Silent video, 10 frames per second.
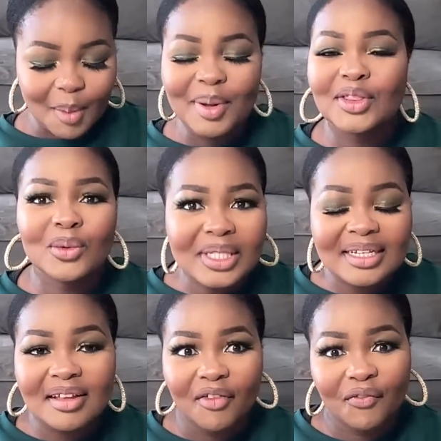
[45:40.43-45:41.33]
but those
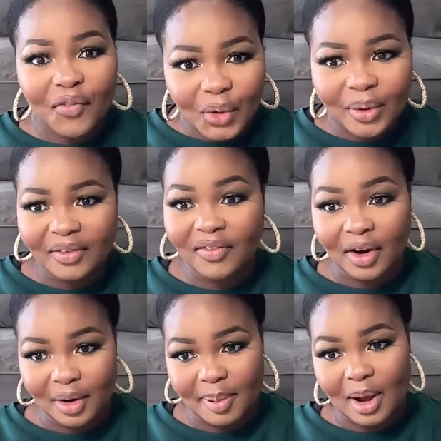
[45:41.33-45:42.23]
days are few and
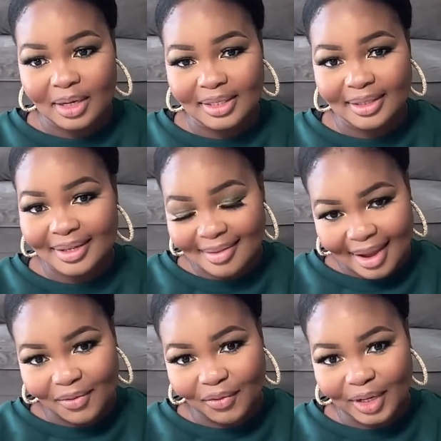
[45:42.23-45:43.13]
far apart.
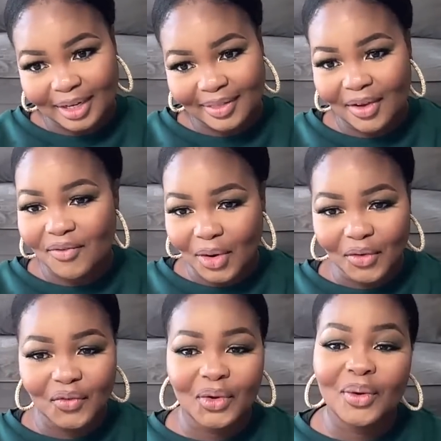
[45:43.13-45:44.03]
Thankfully, they're very
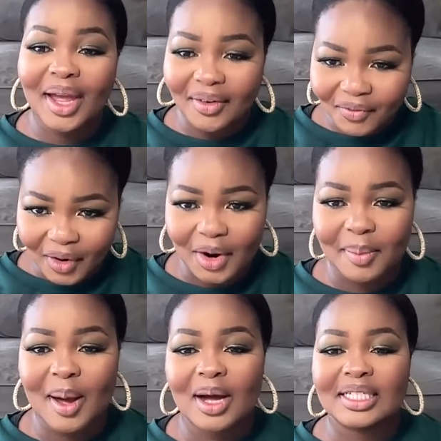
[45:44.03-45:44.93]
few and far
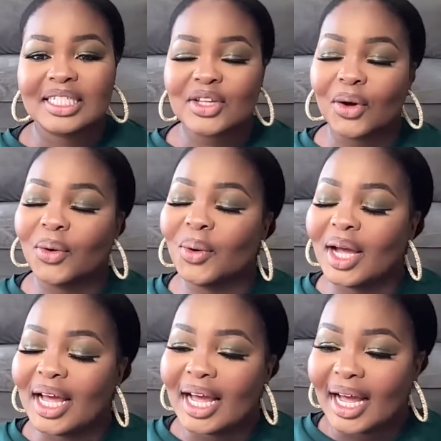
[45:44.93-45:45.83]
apart. So
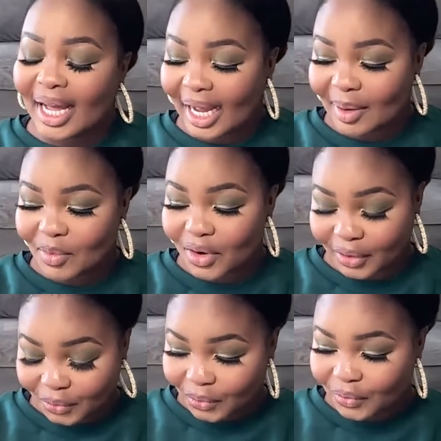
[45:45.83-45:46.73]
I'm
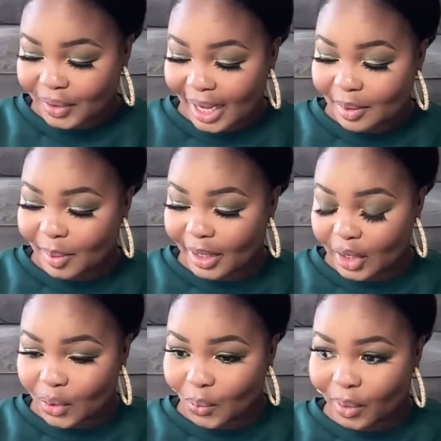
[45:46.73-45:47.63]
grateful for that.
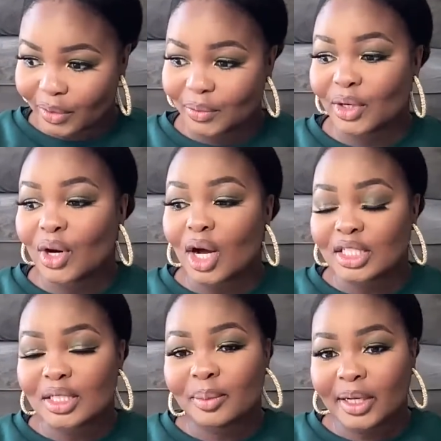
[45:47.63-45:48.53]
But with
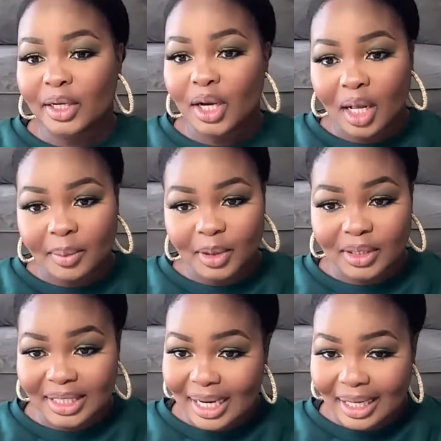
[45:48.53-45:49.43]
regards to being calm all
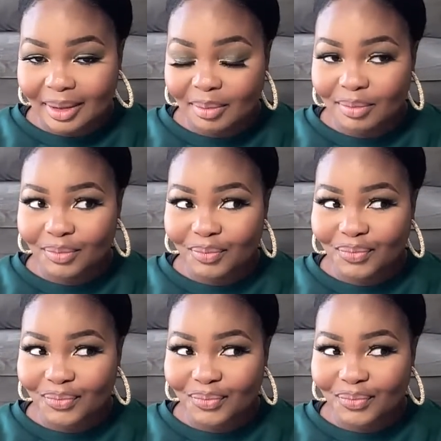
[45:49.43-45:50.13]
the time,